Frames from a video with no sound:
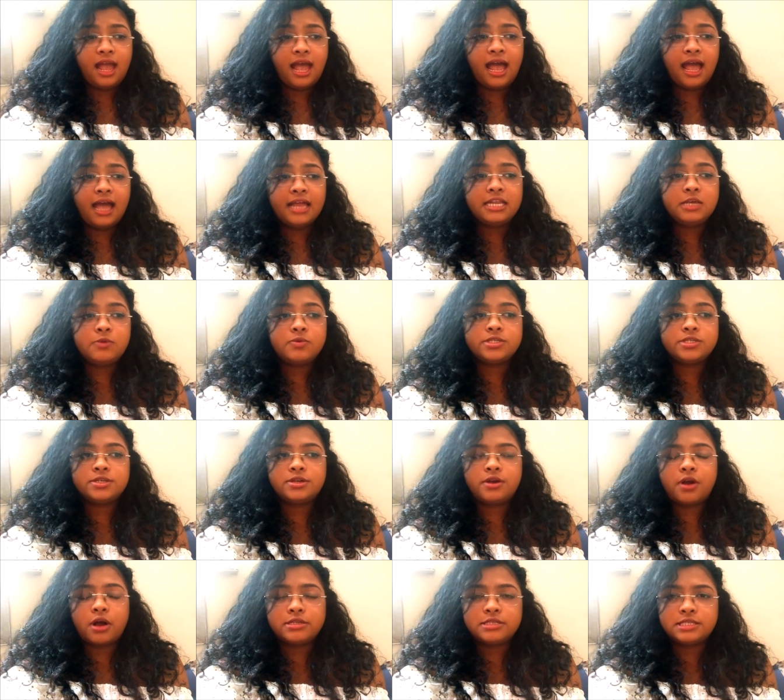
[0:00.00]
and he was
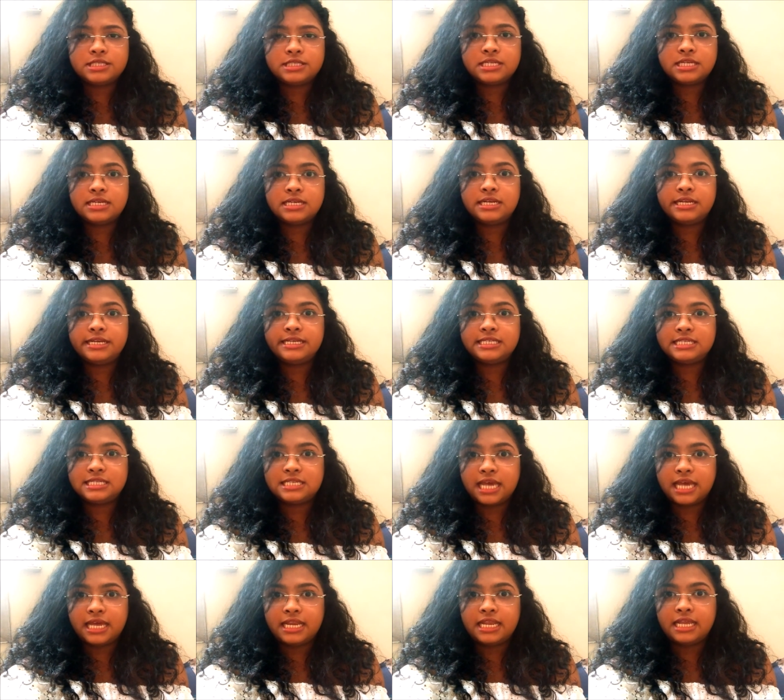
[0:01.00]
constantly
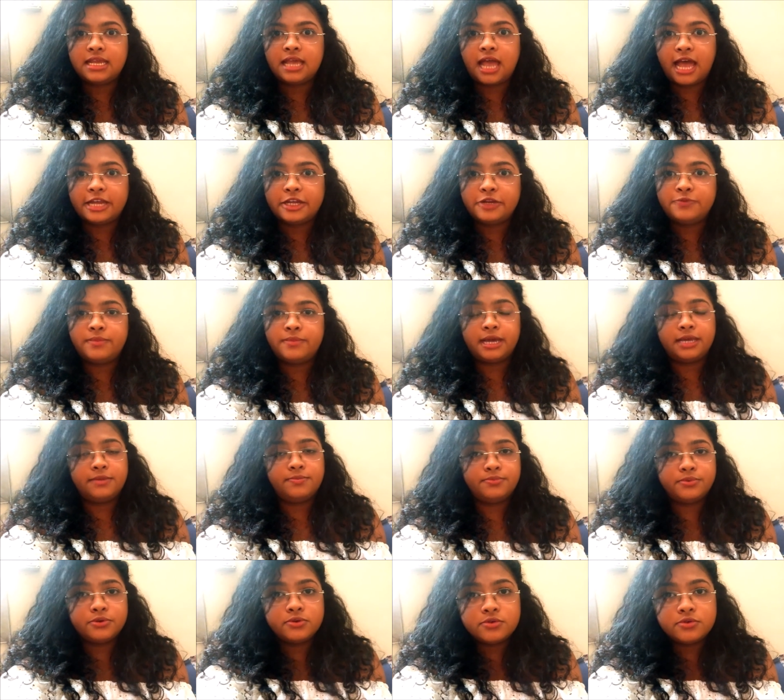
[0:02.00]
staring at my
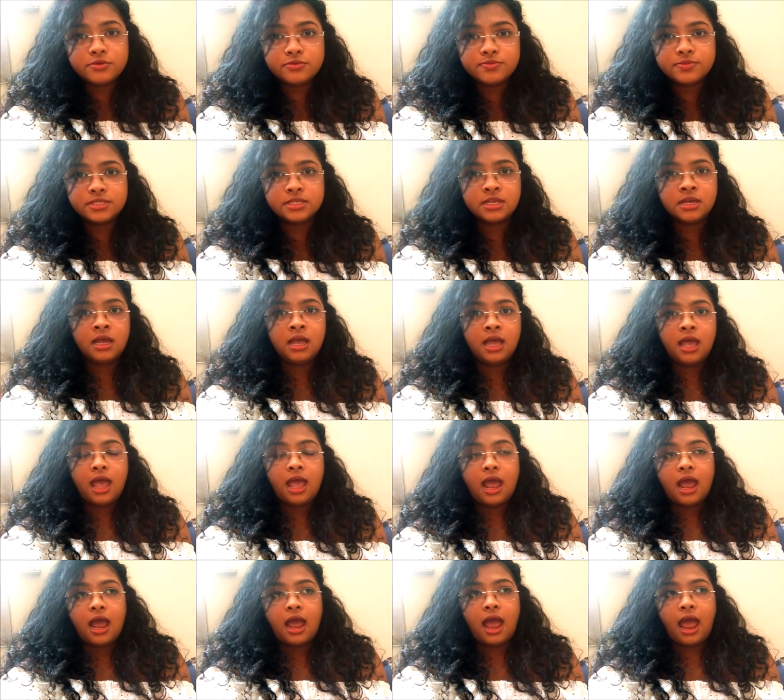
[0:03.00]
boobs.
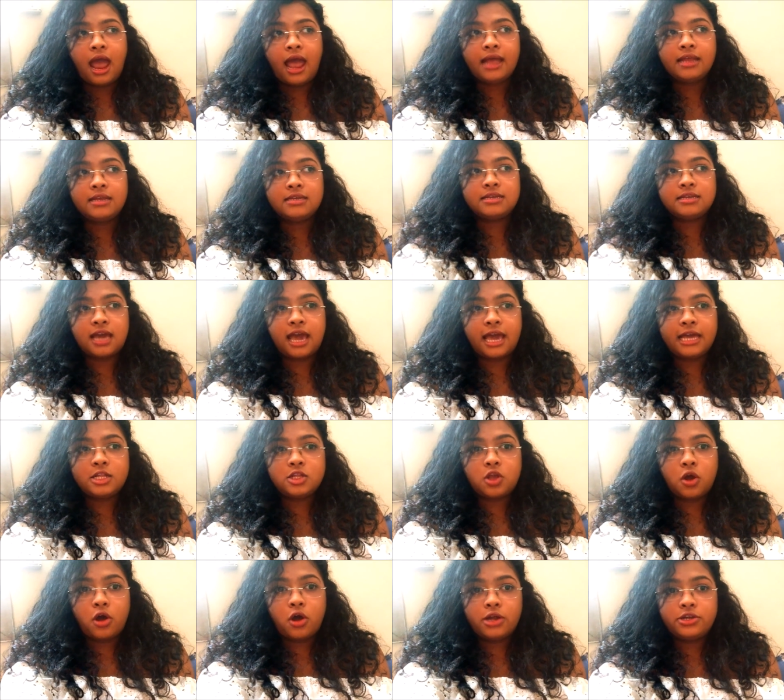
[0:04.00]
And I
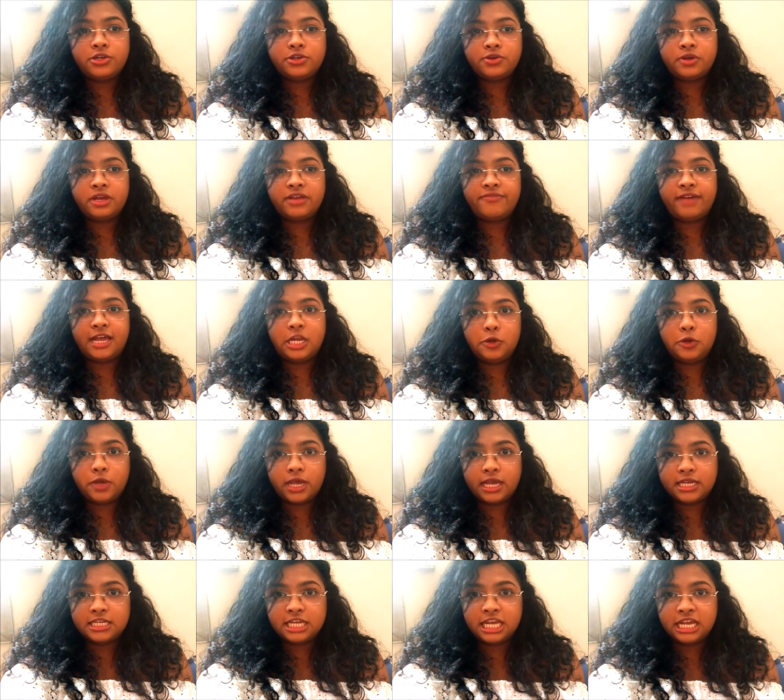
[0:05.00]
thought, you know, if I look
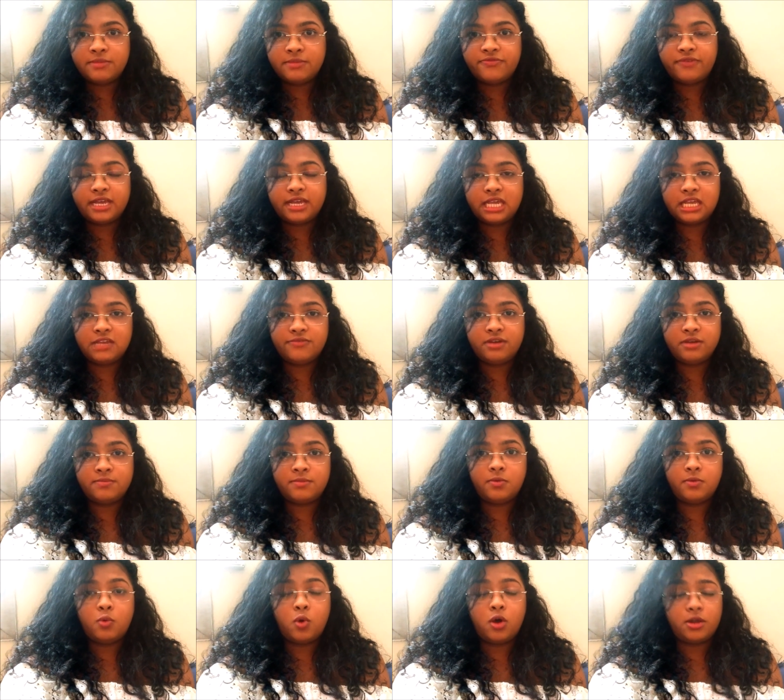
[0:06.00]
at him, if I gave him
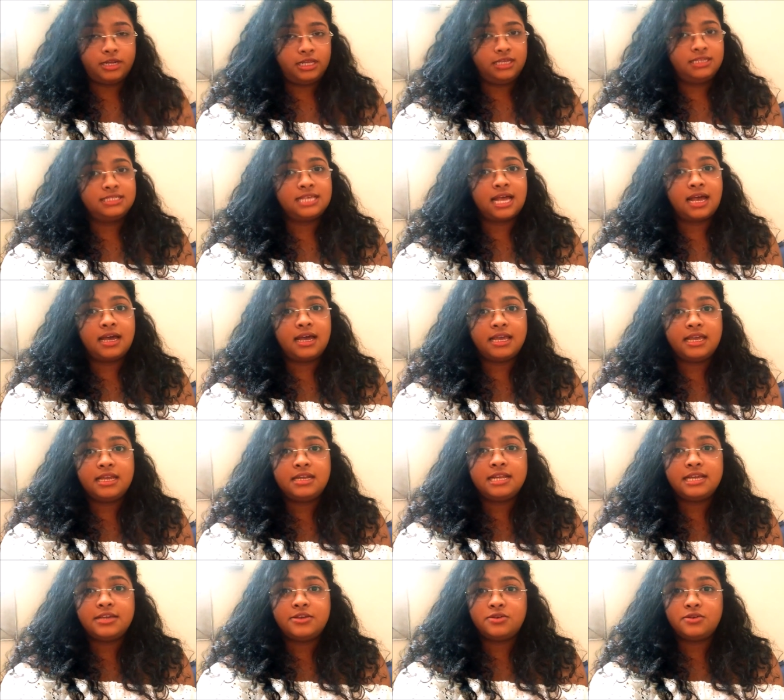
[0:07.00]
a warning
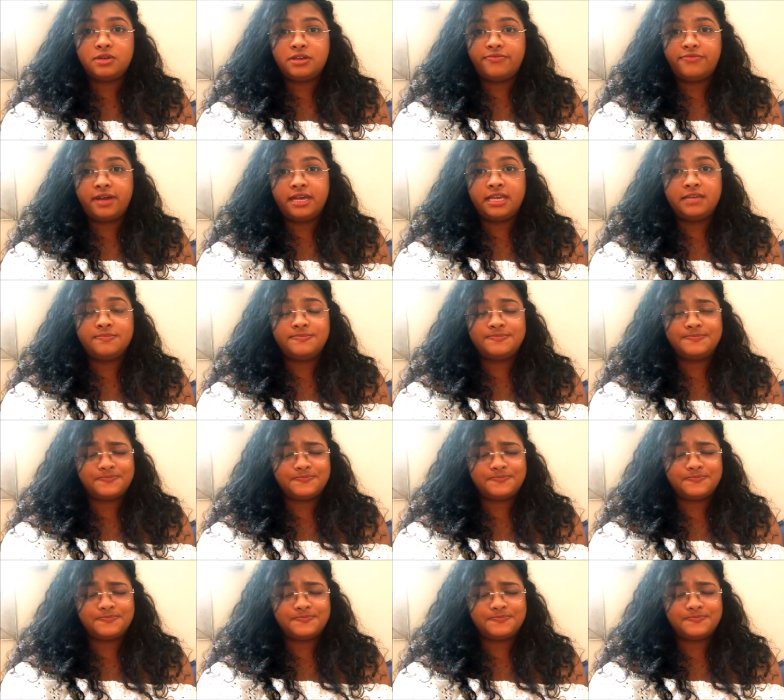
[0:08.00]
sign, like, you know, if I,